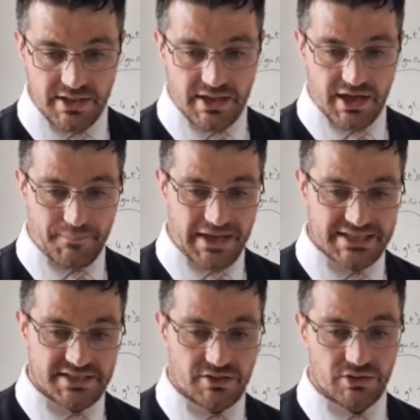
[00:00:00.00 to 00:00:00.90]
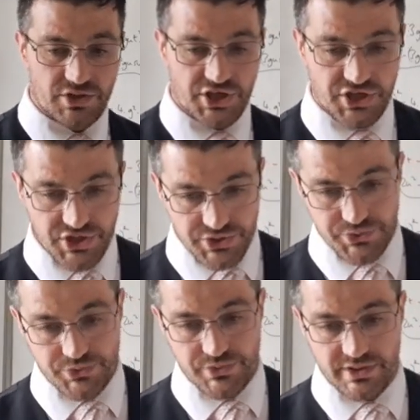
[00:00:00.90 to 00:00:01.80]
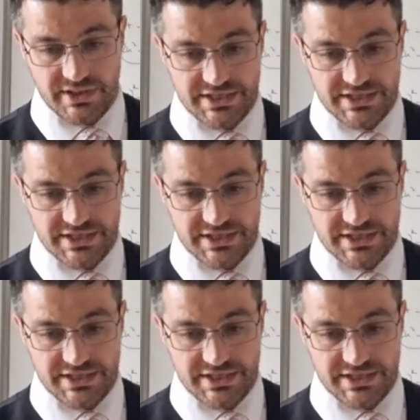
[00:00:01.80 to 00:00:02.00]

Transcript: a particle Q is